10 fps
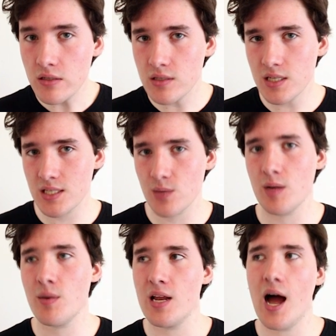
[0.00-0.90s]
do you see what I
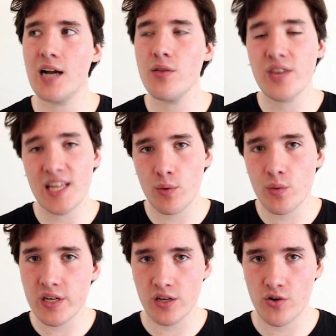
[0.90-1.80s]
mean? I don't think that would
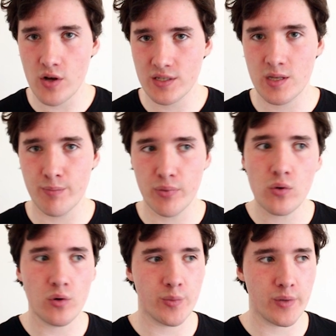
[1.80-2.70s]
work across the
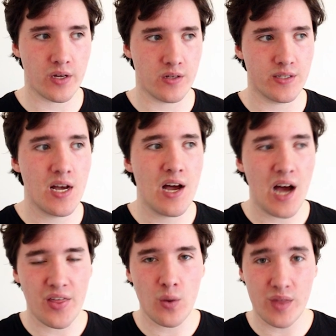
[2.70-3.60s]
board, because I
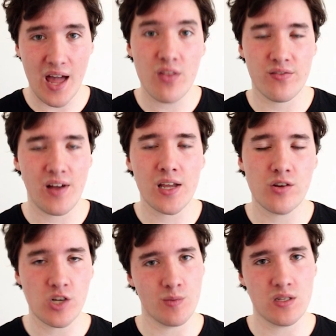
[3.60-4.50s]
think without the value
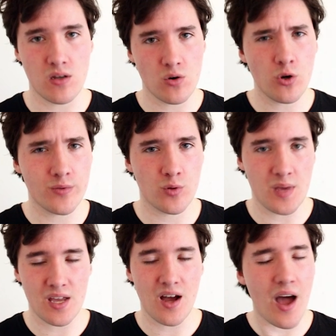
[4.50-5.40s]
judgments, the norms would be
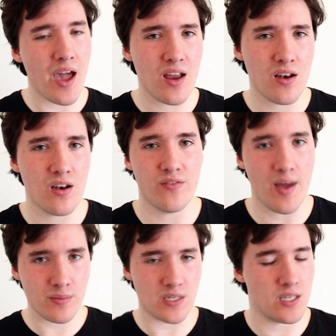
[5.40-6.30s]
kind of
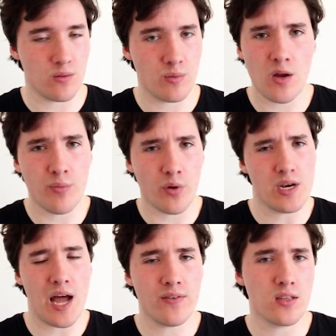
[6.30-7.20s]
empty. There would be no point in having